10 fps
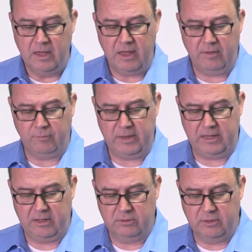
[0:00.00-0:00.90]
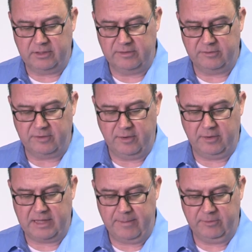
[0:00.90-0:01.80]
If we look at the
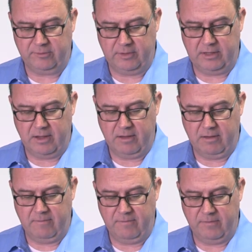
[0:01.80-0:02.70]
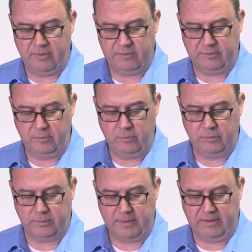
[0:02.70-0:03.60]
stereochemistry of the 2,
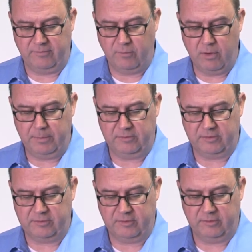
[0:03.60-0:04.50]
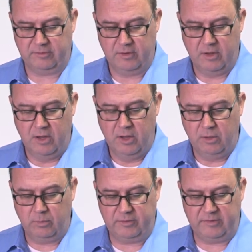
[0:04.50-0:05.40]
3, and 4 positions,
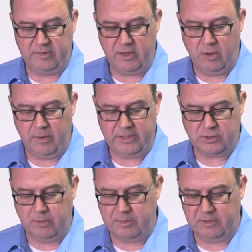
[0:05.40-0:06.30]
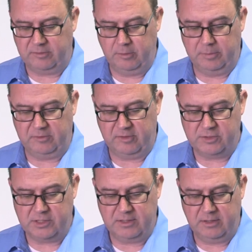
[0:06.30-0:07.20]
we see the OH group in the 2
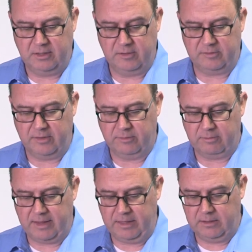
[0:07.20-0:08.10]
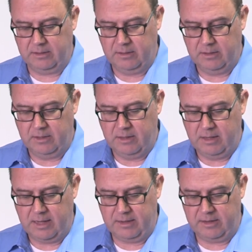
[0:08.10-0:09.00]
position is on the right,
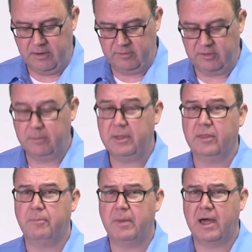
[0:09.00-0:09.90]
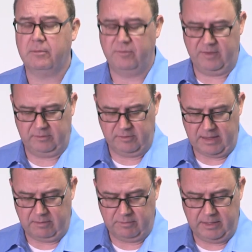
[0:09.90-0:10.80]
and here it's going to be on the bottom face of
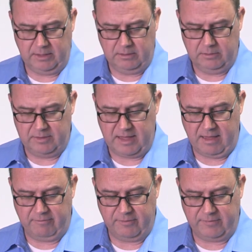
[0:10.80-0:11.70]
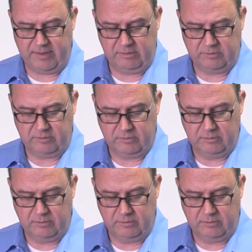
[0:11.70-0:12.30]
that ring, the alpha face.